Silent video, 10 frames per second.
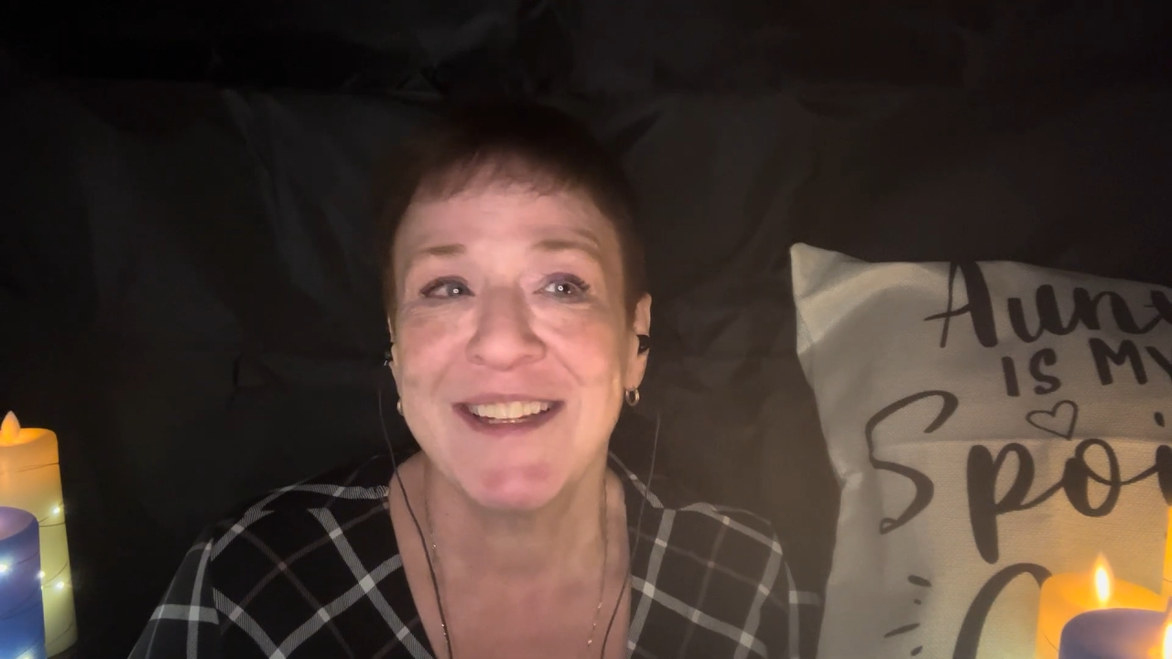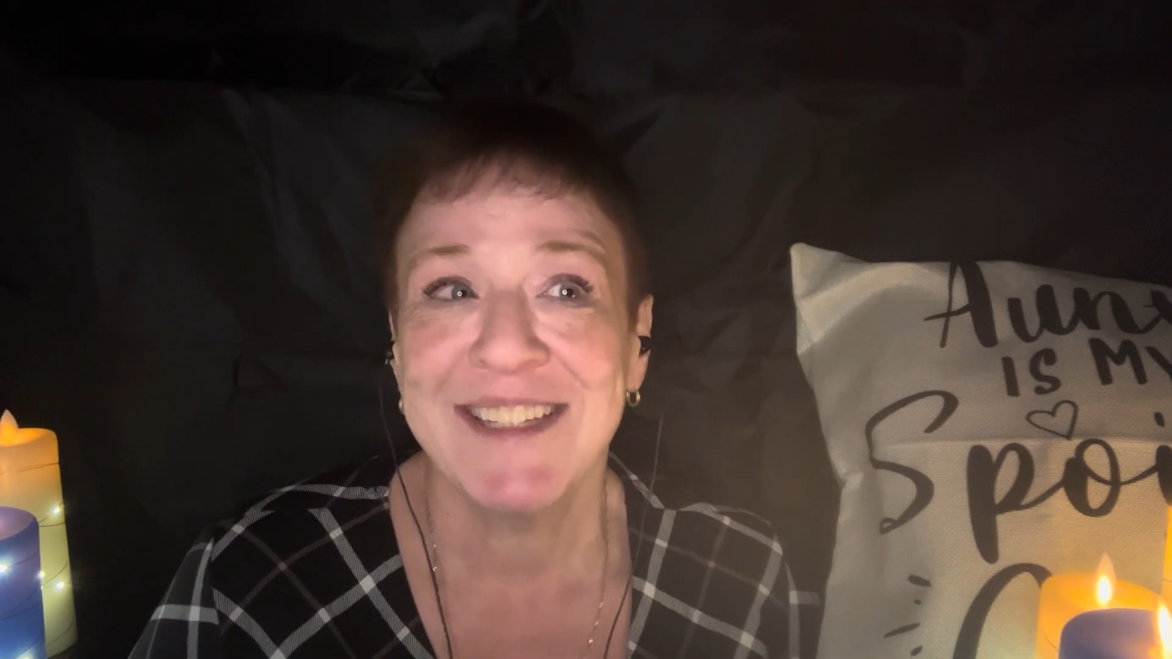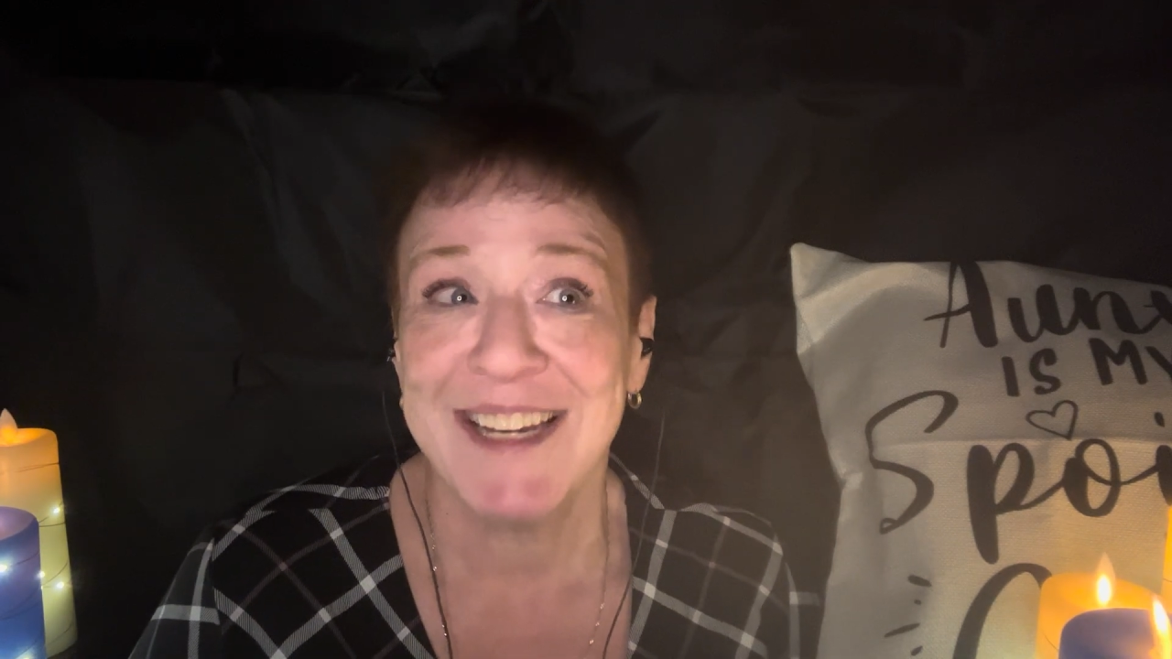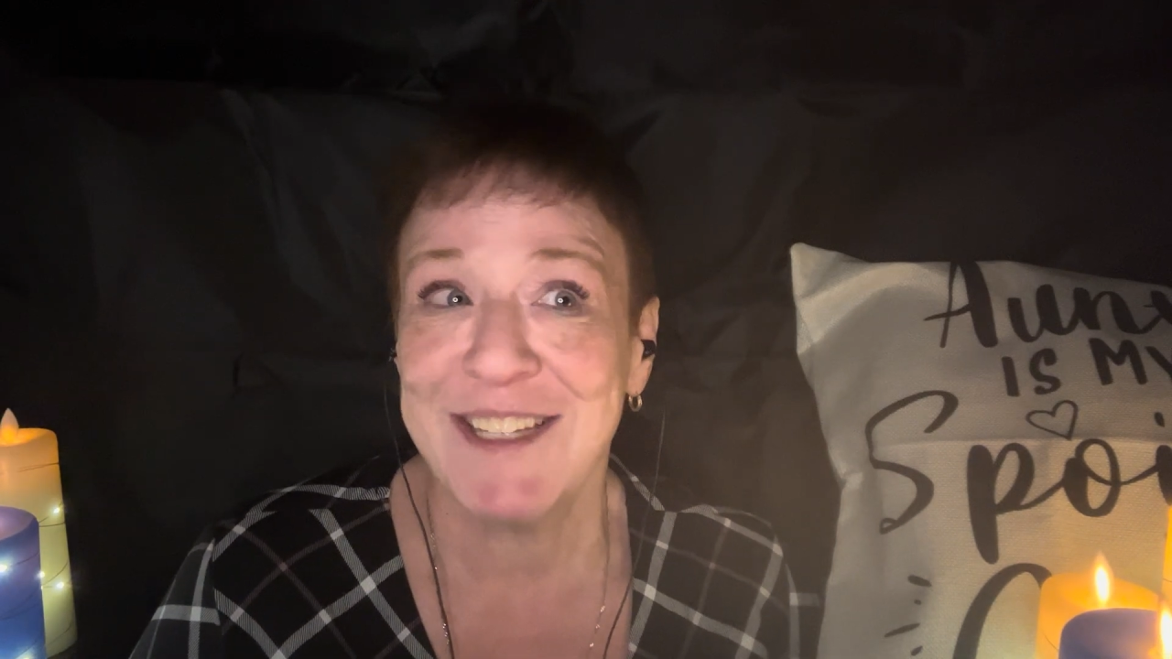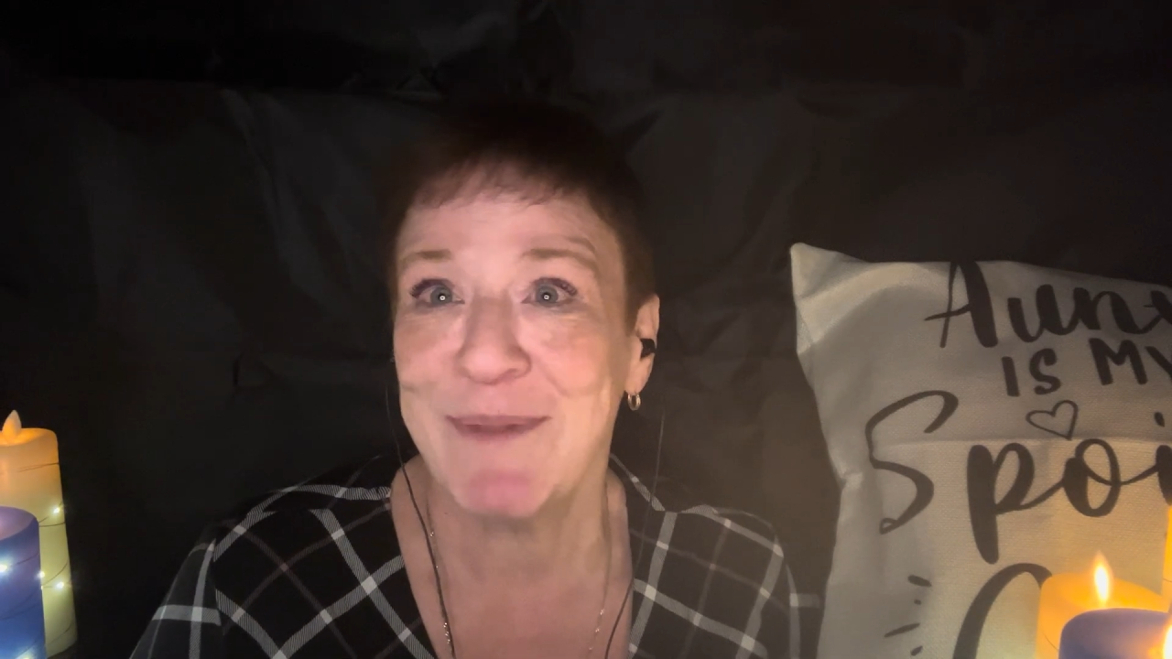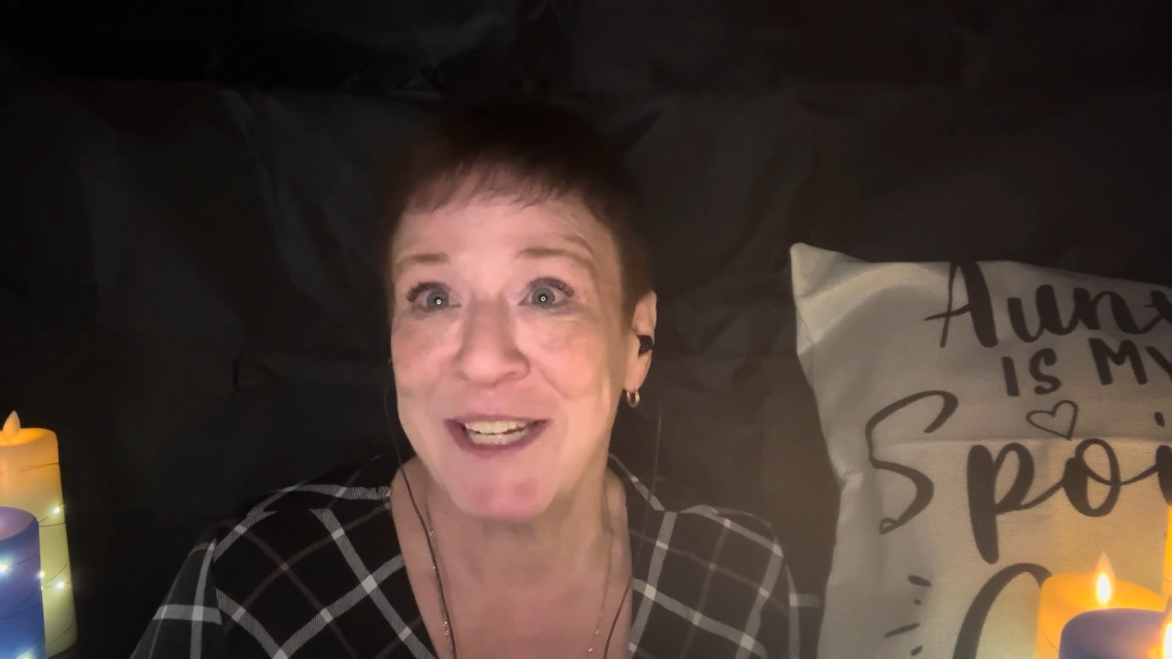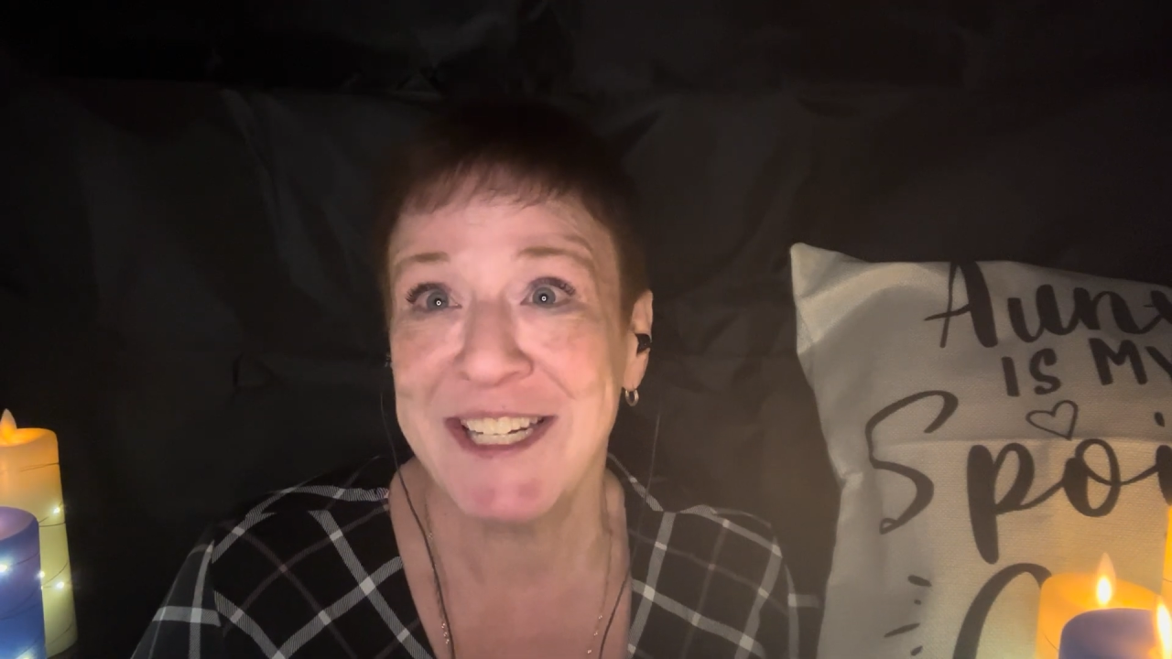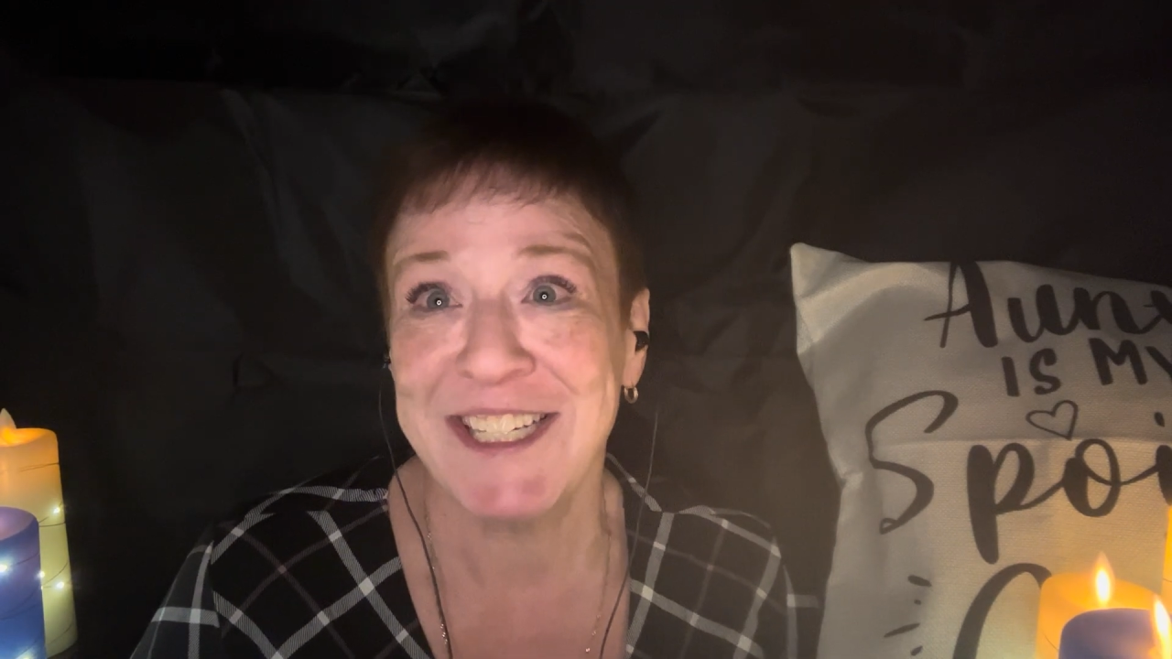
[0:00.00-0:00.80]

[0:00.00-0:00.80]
today's been an